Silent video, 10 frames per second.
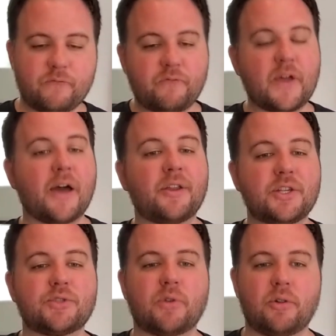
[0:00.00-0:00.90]
found
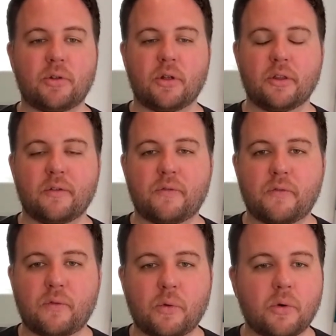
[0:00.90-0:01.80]
his role on the
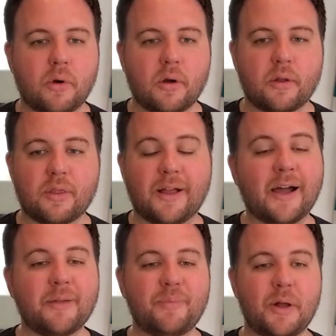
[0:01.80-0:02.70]
fourth
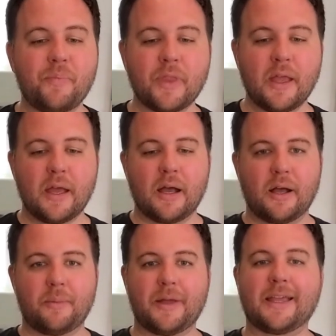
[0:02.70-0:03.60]
line. But
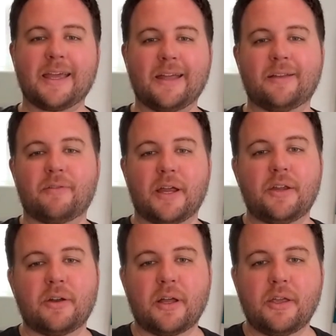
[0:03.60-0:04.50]
again, right,
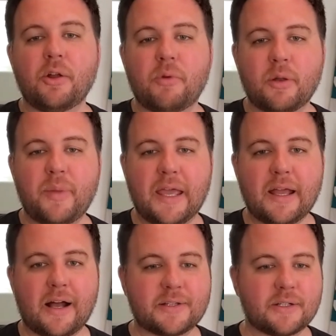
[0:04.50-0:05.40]
you don't want to pay
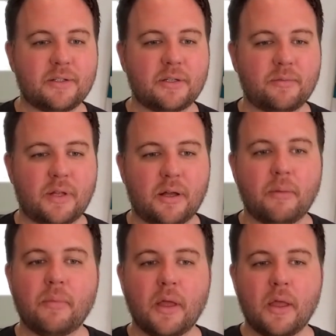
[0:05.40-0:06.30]
Oskar Lindblom,